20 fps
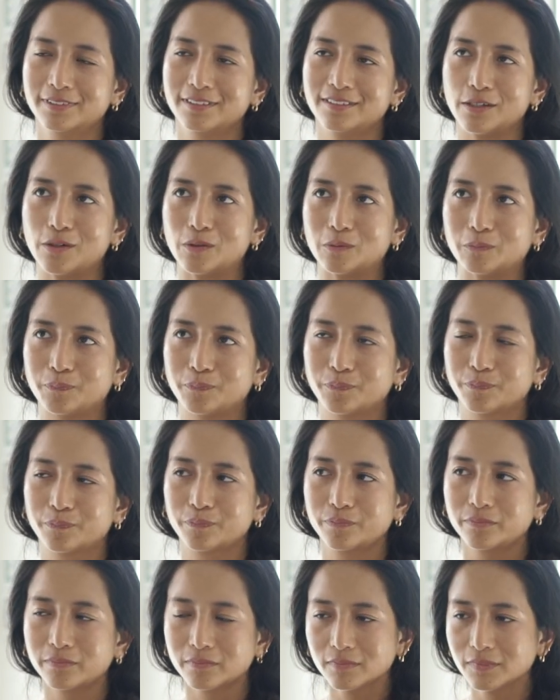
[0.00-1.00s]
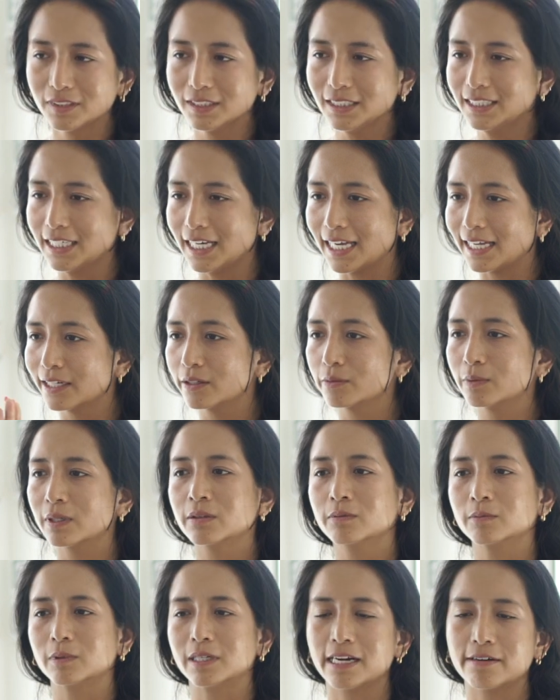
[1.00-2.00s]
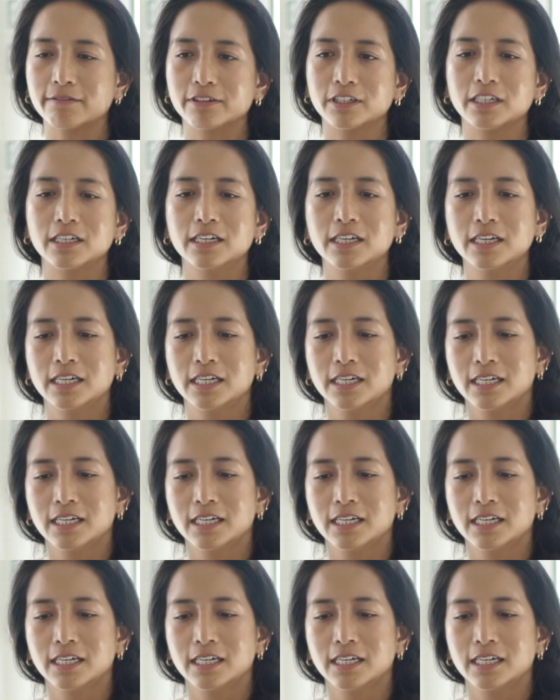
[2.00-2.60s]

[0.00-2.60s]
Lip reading: So anyone, whatever